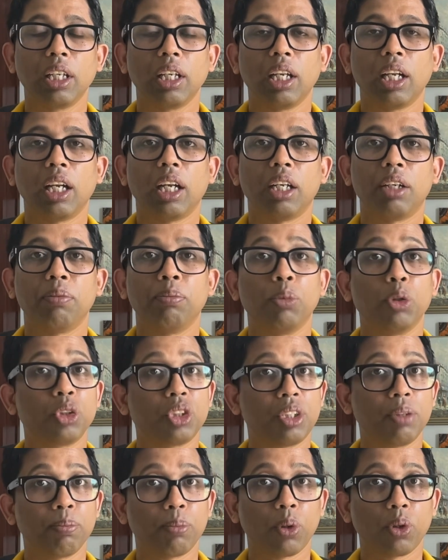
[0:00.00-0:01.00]
And
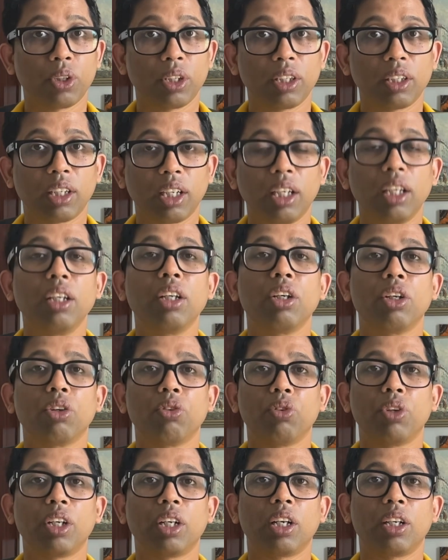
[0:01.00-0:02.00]
most importantly,
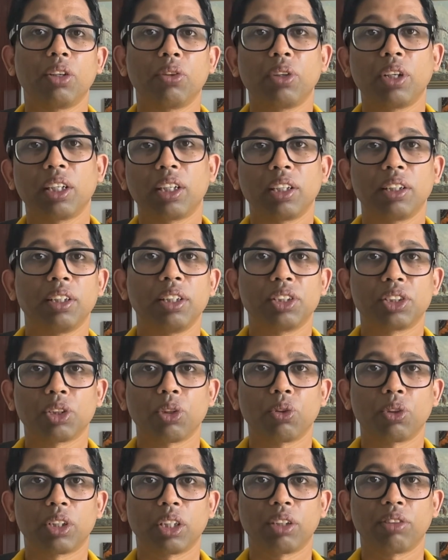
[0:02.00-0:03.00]
where are you getting this
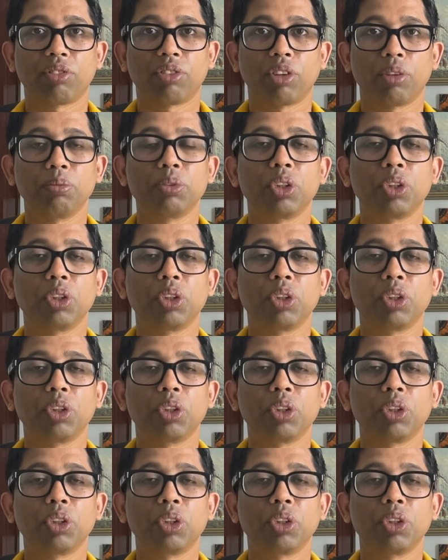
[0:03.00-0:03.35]
content from?